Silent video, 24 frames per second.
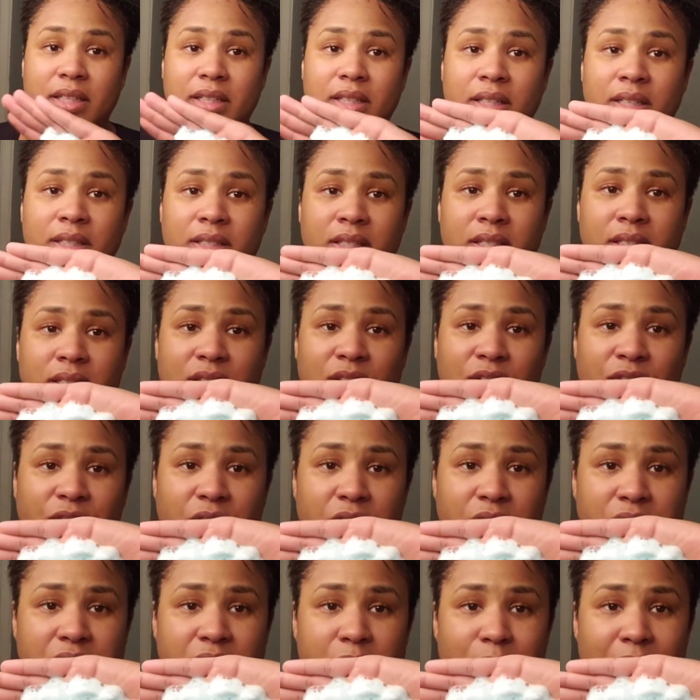This is the
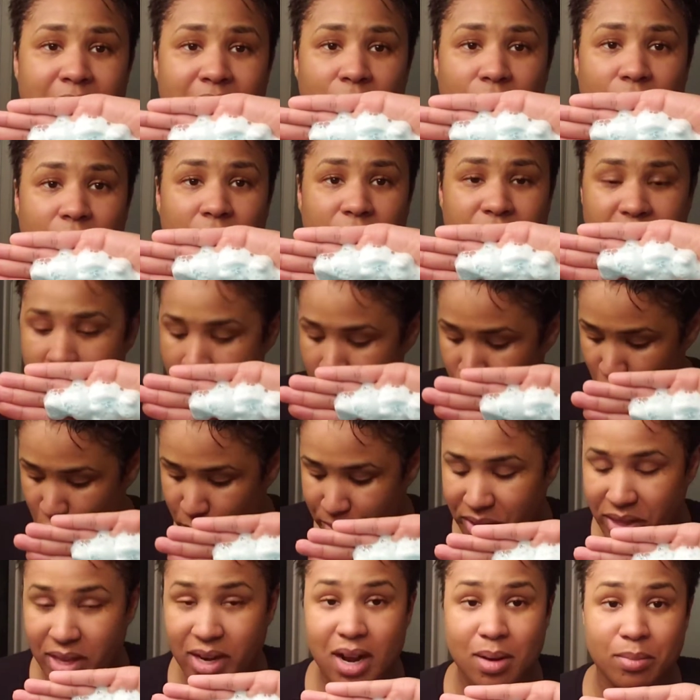first amount of
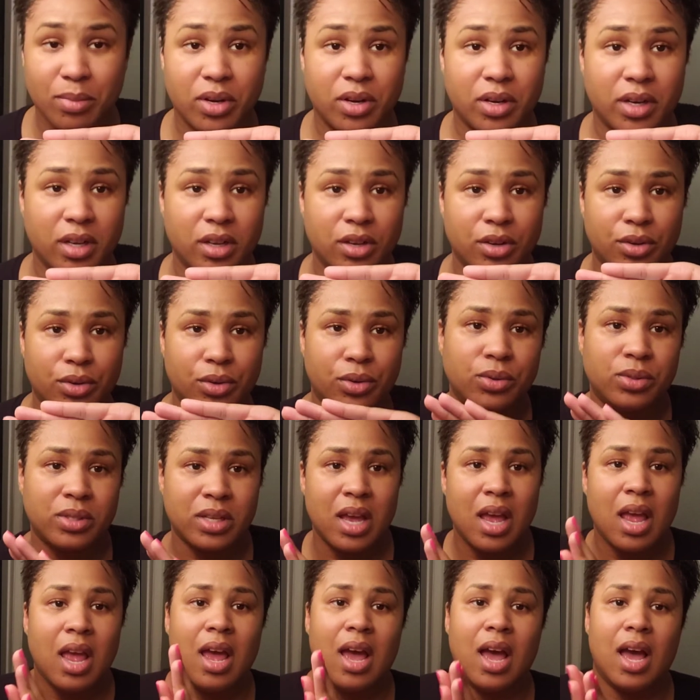Nairobi that I'm going to use.
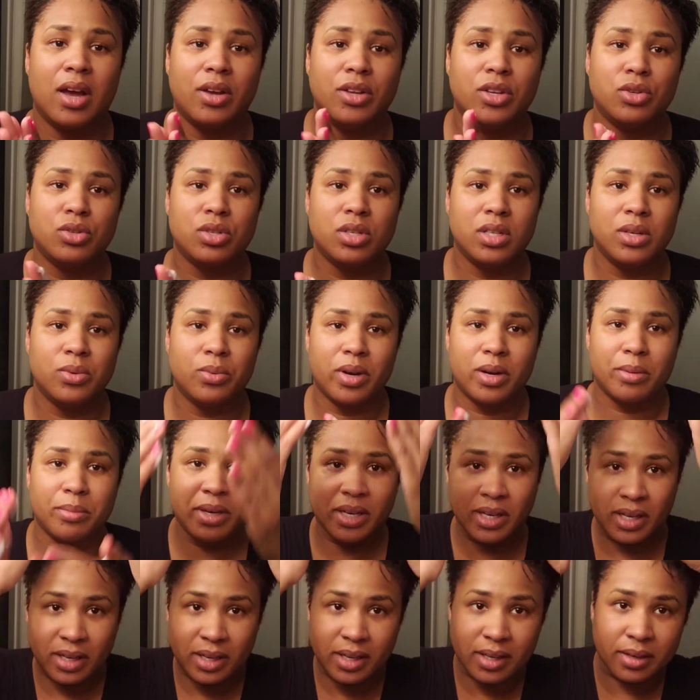I usually rub
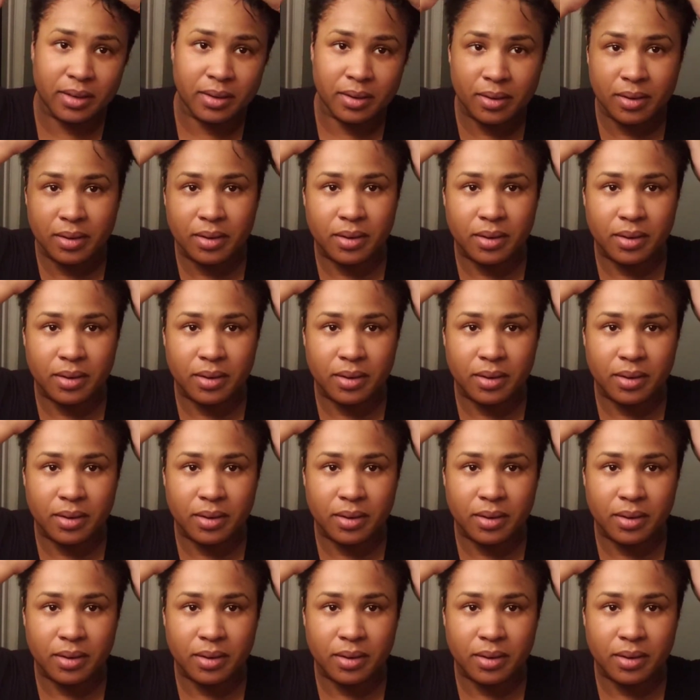it in.